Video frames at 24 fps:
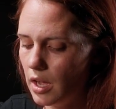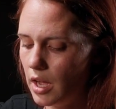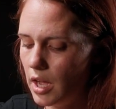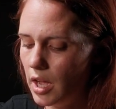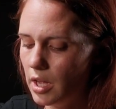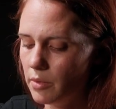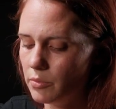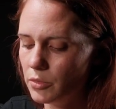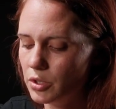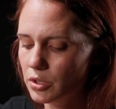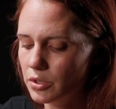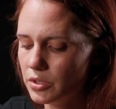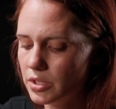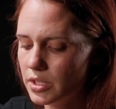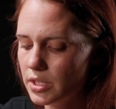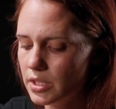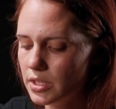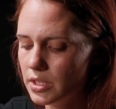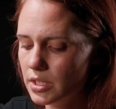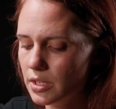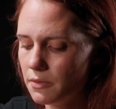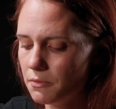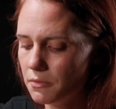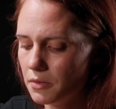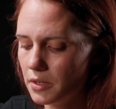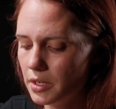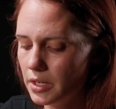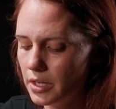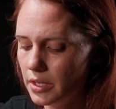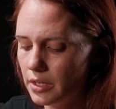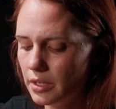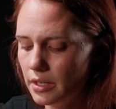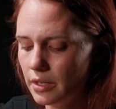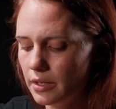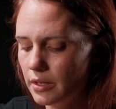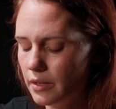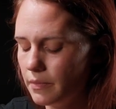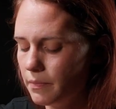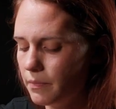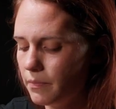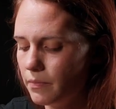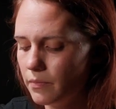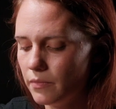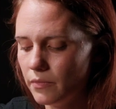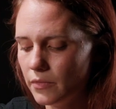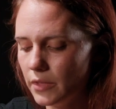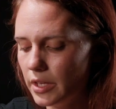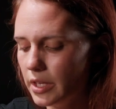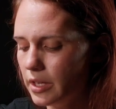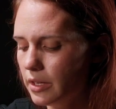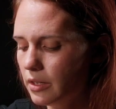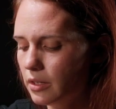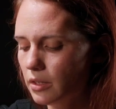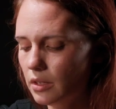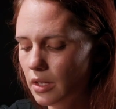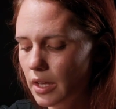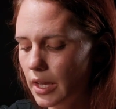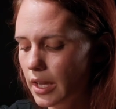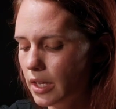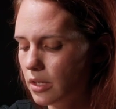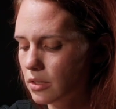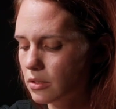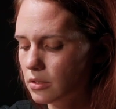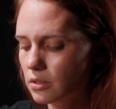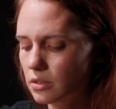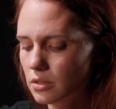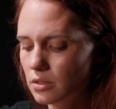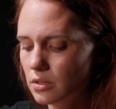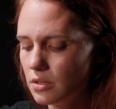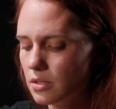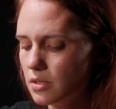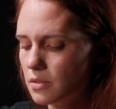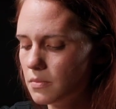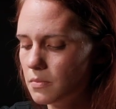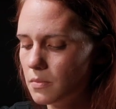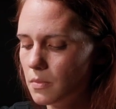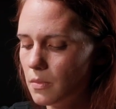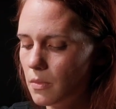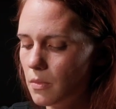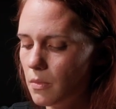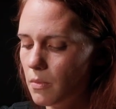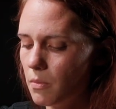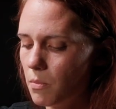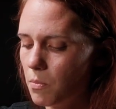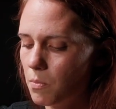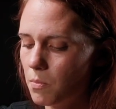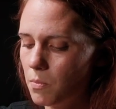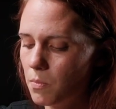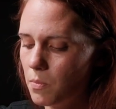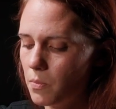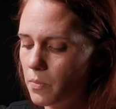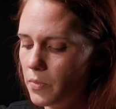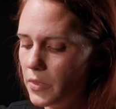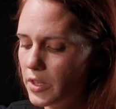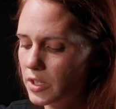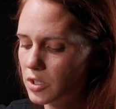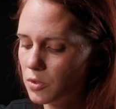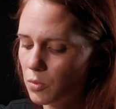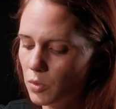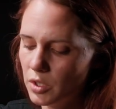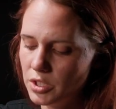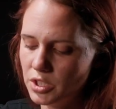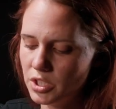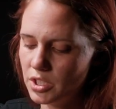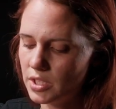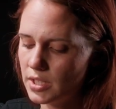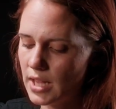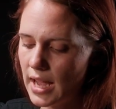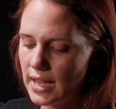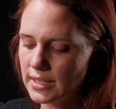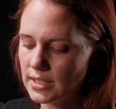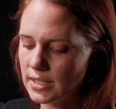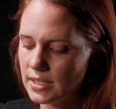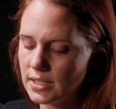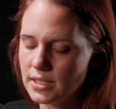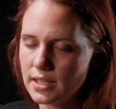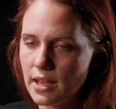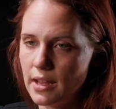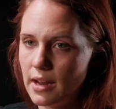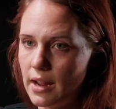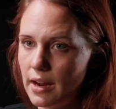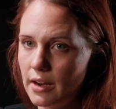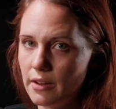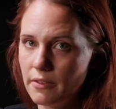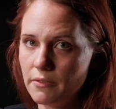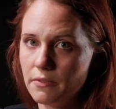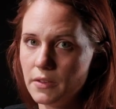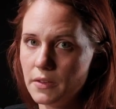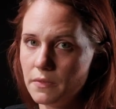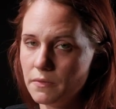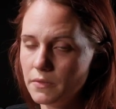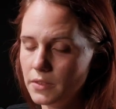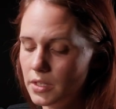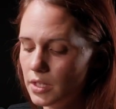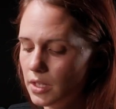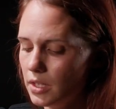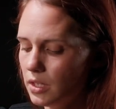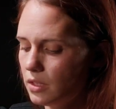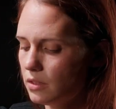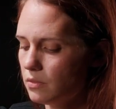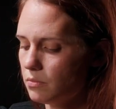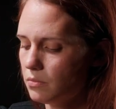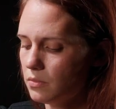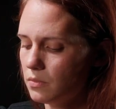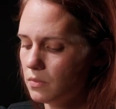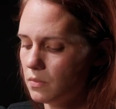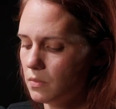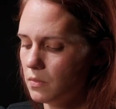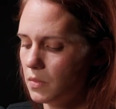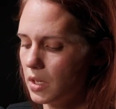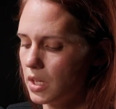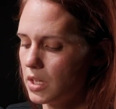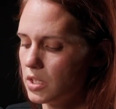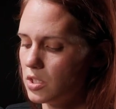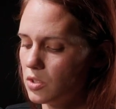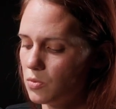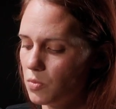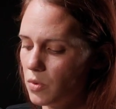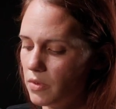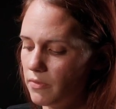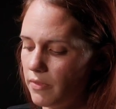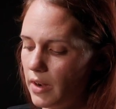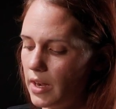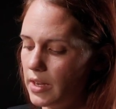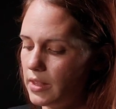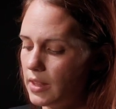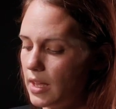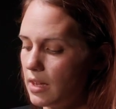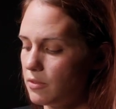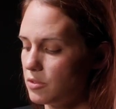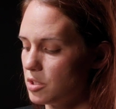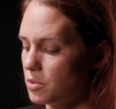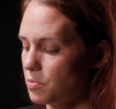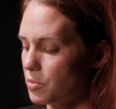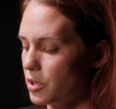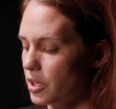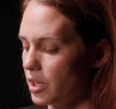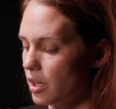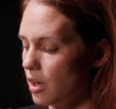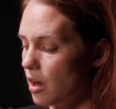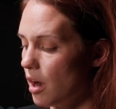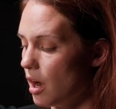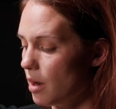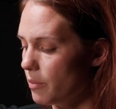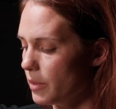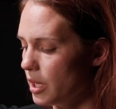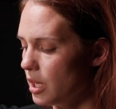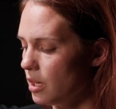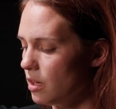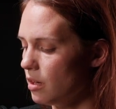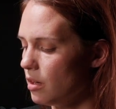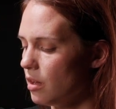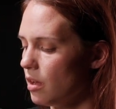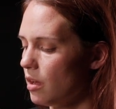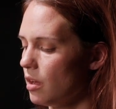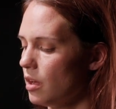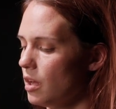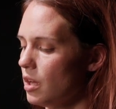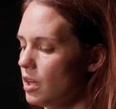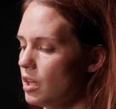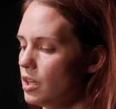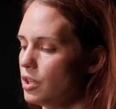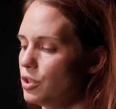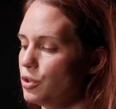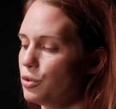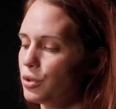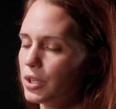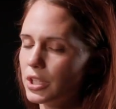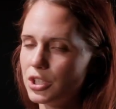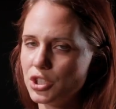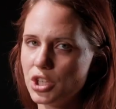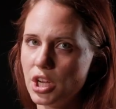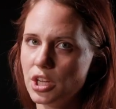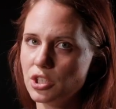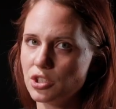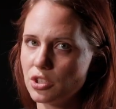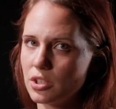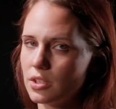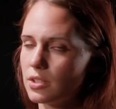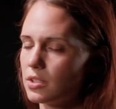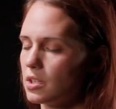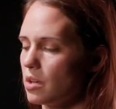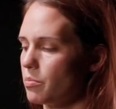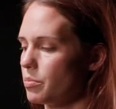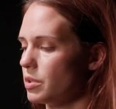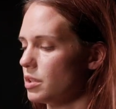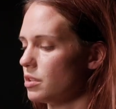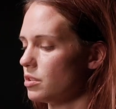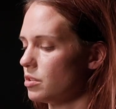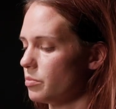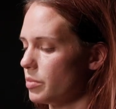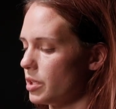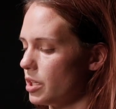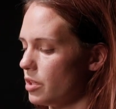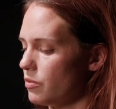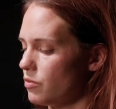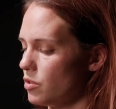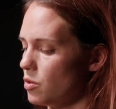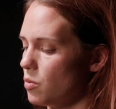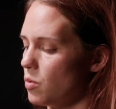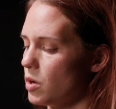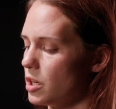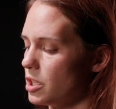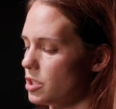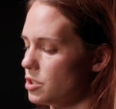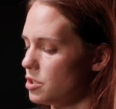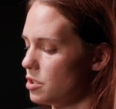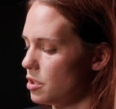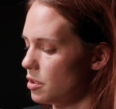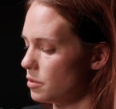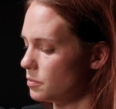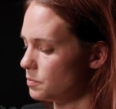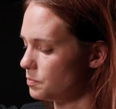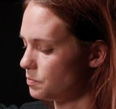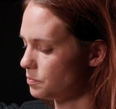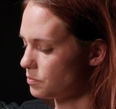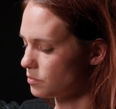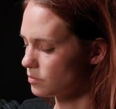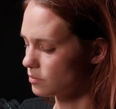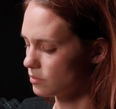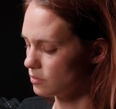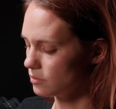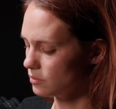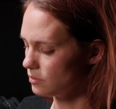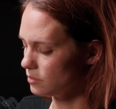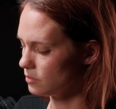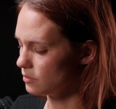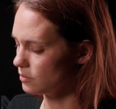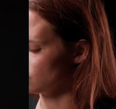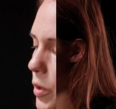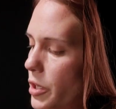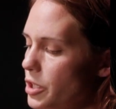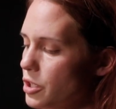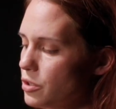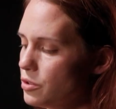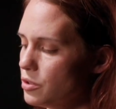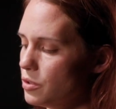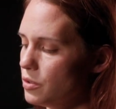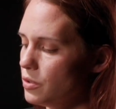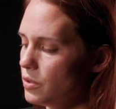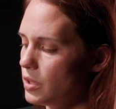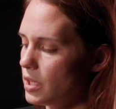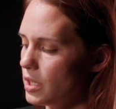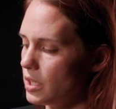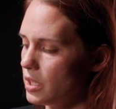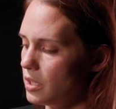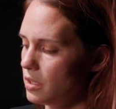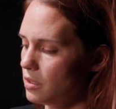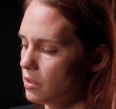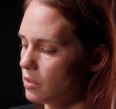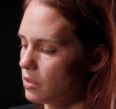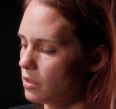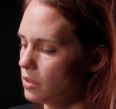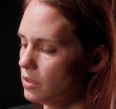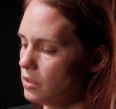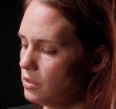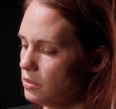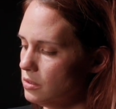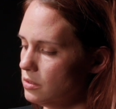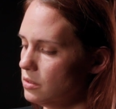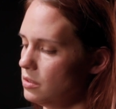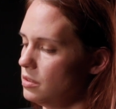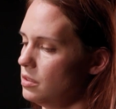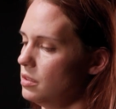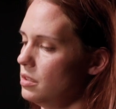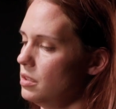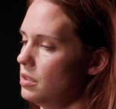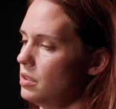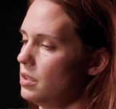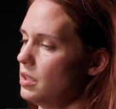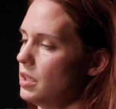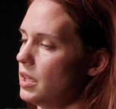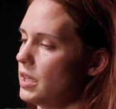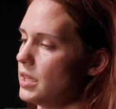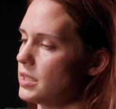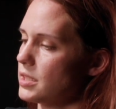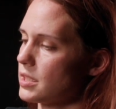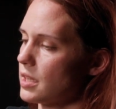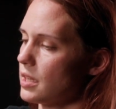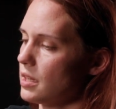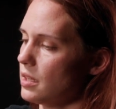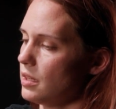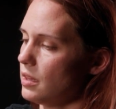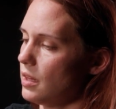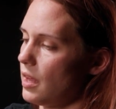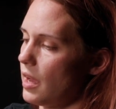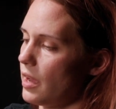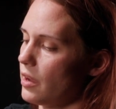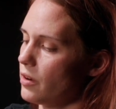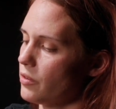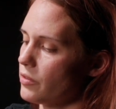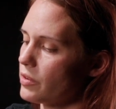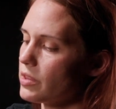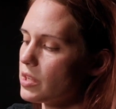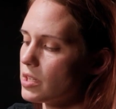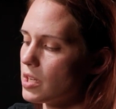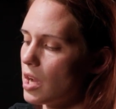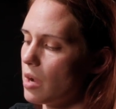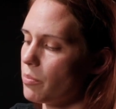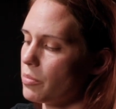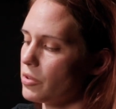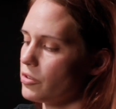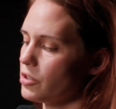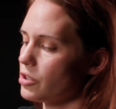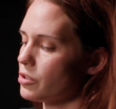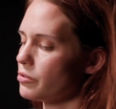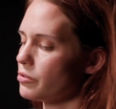Um, you'll see different heel angles. This one just has it set out of 15 because we find that was pretty common. You can change this up a little bit if you wanted to. When you do the heel, it's gonna lie over the top of